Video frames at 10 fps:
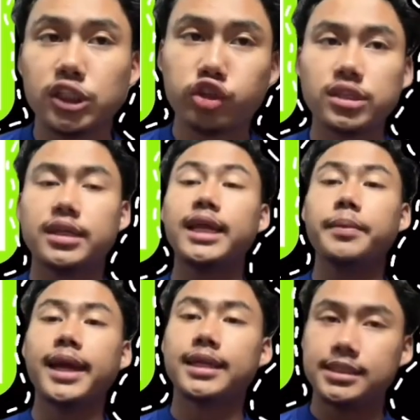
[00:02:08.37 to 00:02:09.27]
shows the
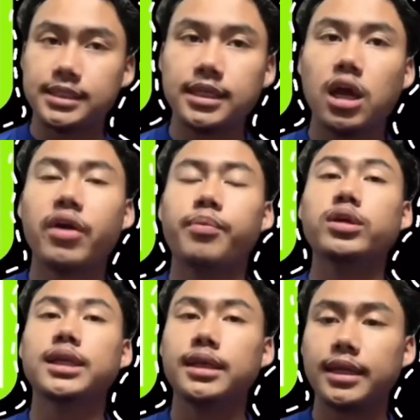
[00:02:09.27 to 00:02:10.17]
dynamic analysis of a
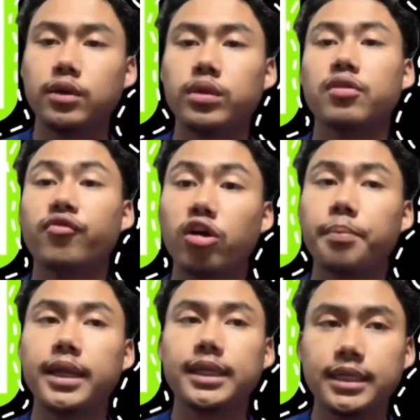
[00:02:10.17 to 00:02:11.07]
prosthetic leg with a
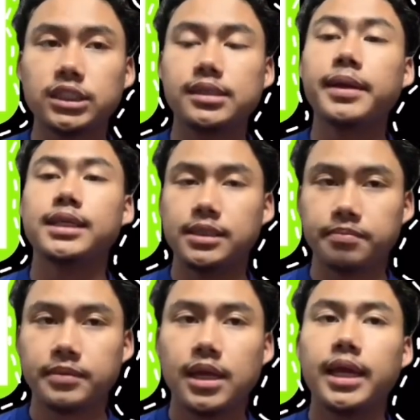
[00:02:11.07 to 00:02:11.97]
4-bar linkage mechanism.
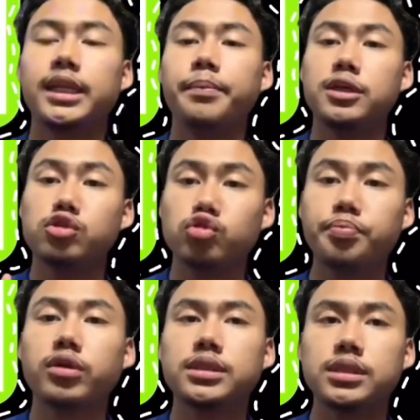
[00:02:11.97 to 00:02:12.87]
It depicts 2
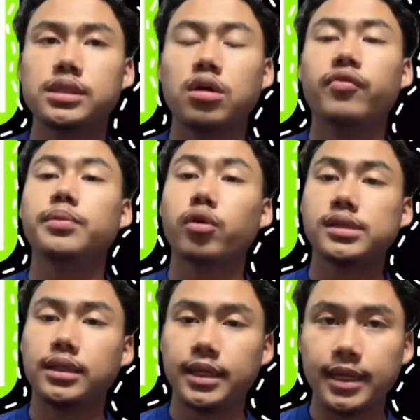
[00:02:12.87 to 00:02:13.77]
postures of the
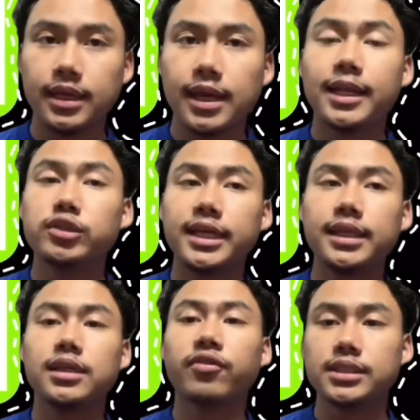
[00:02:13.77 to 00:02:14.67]
prosthetic leg,
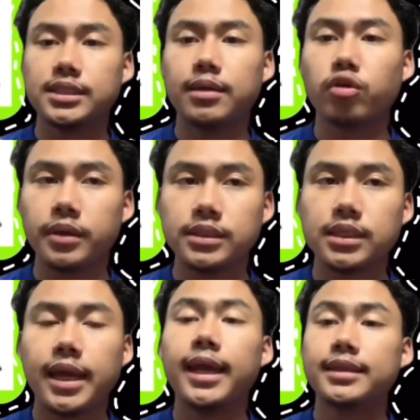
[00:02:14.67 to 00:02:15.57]
illustrating the forces and moments
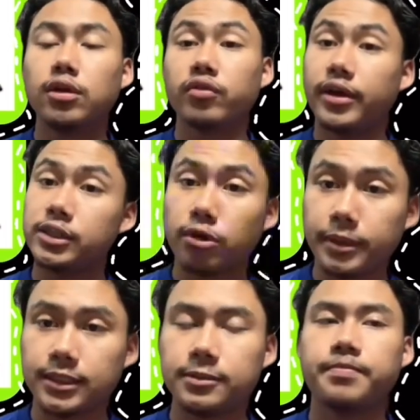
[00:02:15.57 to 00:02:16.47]
acting on various
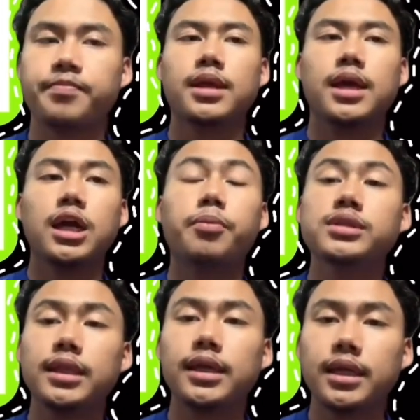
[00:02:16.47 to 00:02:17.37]
components. A
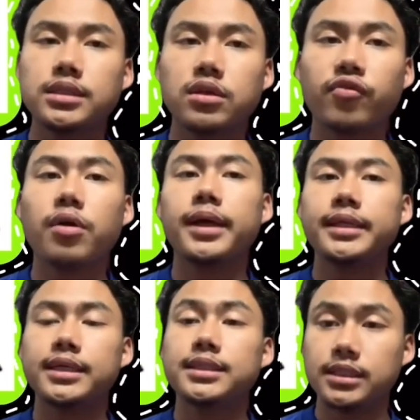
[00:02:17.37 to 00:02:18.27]
prosthetic leg's 4-bar
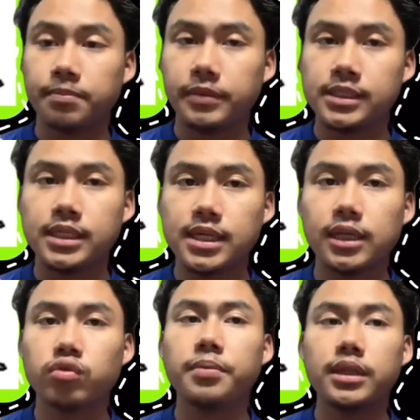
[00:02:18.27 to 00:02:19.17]
linkage system is
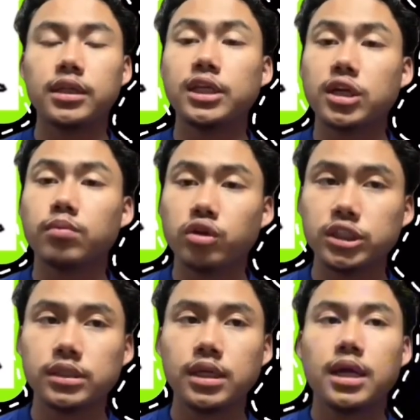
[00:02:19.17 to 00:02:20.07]
designed to imitate the natural
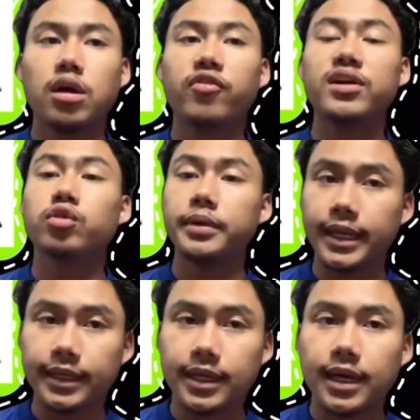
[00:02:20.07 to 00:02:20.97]
motion of a human
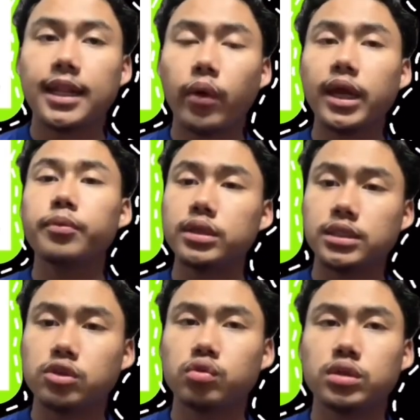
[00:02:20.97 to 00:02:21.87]
leg, allowing
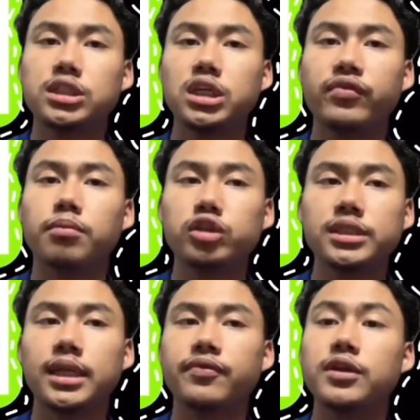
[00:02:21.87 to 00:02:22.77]
amputees to achieve a motion
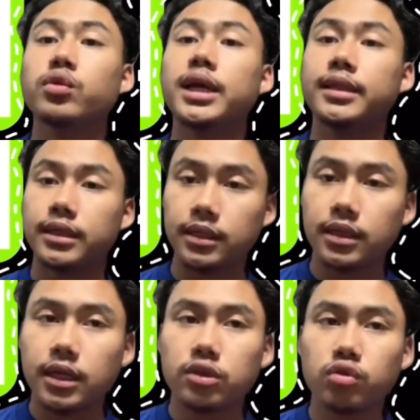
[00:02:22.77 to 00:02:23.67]
that is virtually identical
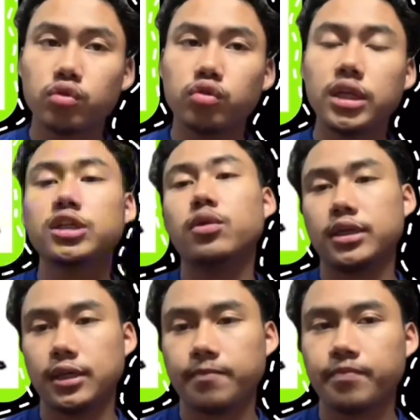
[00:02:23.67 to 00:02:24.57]
to natural
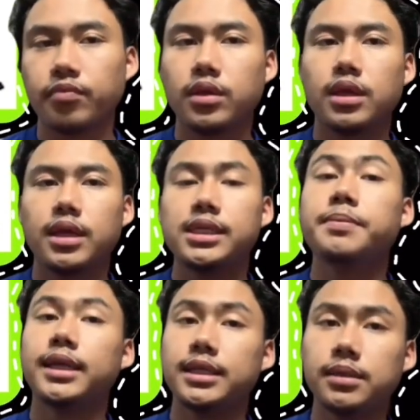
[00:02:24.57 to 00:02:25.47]
walking. This
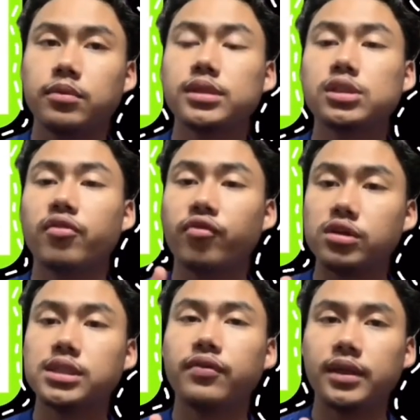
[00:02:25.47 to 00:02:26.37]
mechanism consists of 4
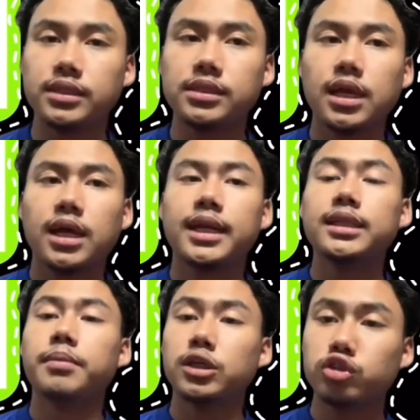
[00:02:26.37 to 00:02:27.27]
stiff links
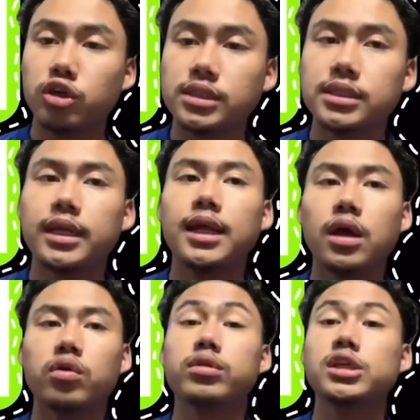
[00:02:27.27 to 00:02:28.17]
connected by joints that allow
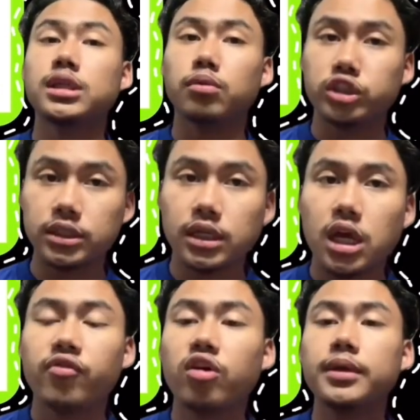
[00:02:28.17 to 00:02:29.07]
rotational motion,
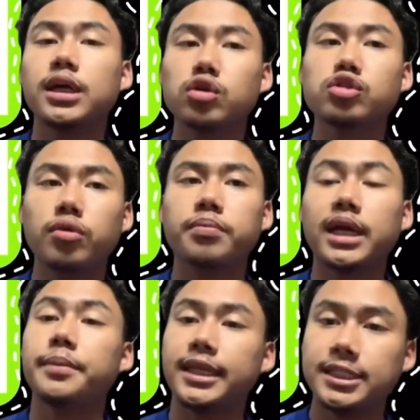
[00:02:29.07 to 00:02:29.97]
forming a closed-loop
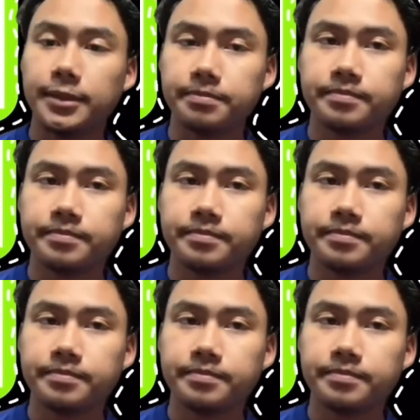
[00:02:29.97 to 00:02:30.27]
kinematic chain.